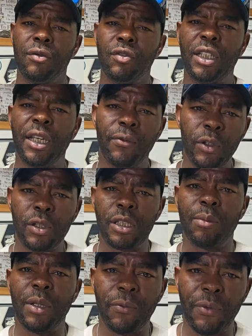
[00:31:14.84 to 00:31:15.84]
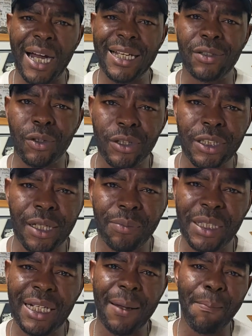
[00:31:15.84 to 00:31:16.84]
give you some advice on
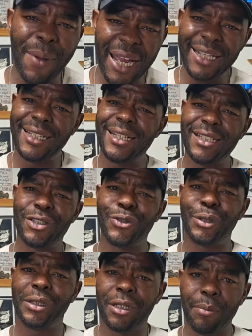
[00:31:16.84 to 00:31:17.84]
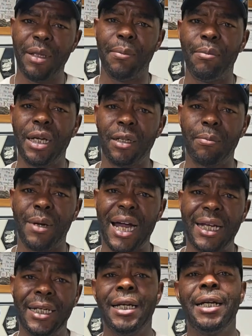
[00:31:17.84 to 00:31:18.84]
something that might get you a little bit bigger
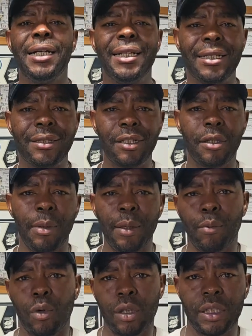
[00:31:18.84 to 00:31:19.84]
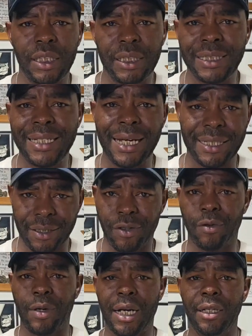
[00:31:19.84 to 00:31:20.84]
bite and a little bit more success. All
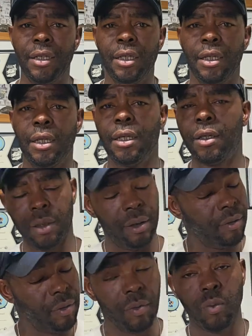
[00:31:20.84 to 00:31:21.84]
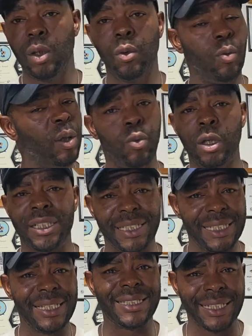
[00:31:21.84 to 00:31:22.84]
right. Uh, we want to
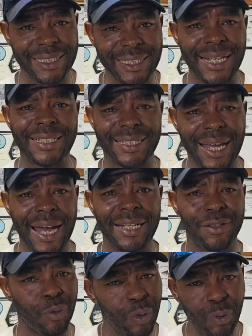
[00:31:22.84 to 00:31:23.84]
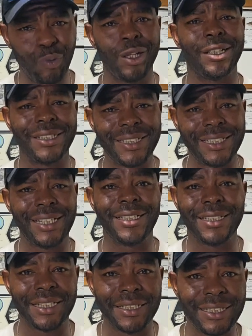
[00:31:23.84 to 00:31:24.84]
see success, guys. We want to see
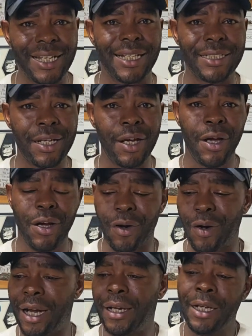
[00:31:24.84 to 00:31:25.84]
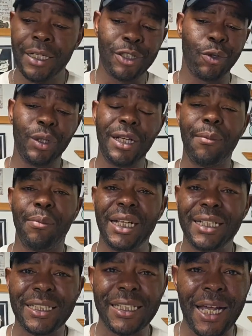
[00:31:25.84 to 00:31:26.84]
success. All right. So with that
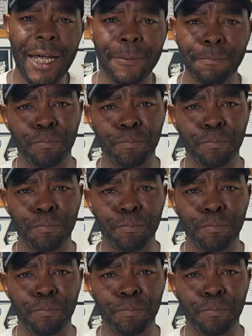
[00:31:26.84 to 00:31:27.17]
being said,